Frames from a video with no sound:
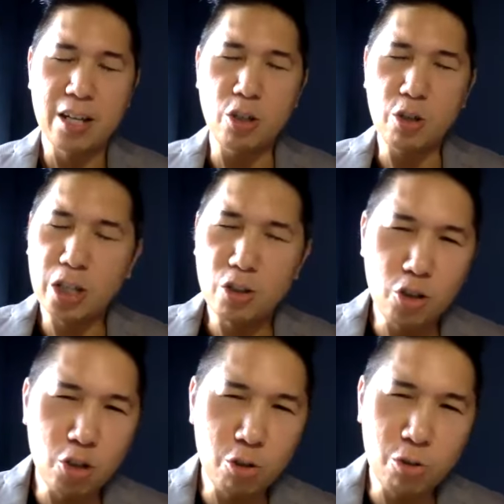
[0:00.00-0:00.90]
You can
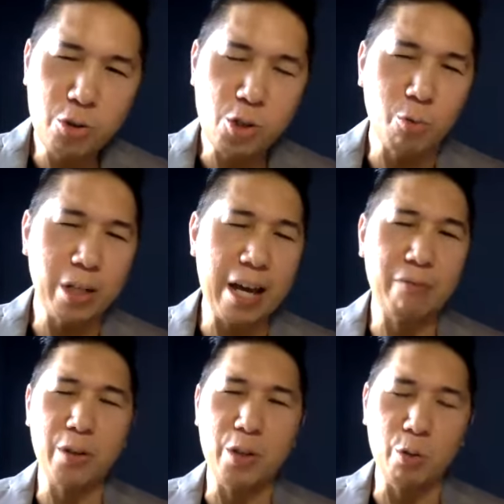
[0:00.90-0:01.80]
choose
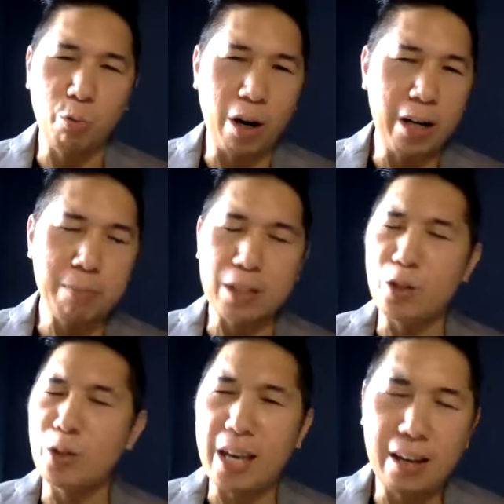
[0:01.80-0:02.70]
whatever you want, but
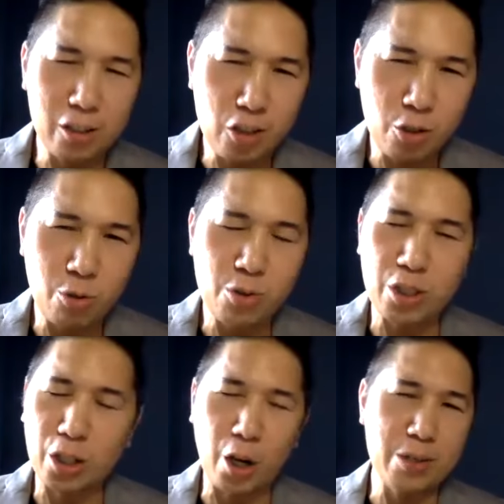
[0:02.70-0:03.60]
you cannot choose
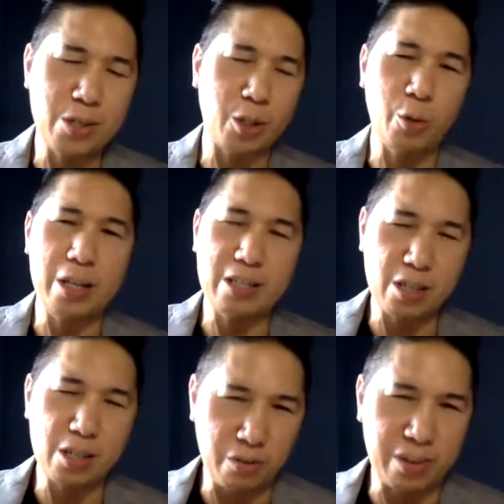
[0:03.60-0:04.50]
the
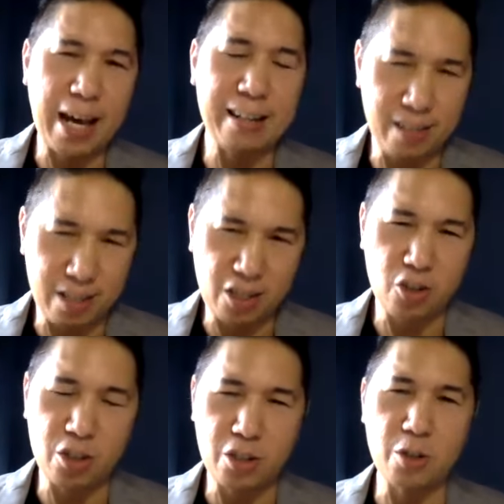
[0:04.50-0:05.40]
consequences of that
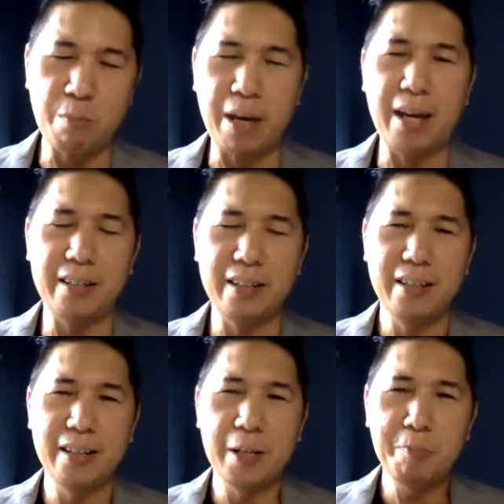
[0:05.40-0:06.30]
decision that you
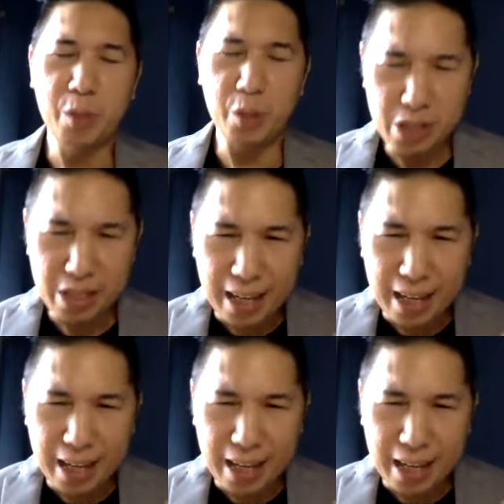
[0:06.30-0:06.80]
make. There's an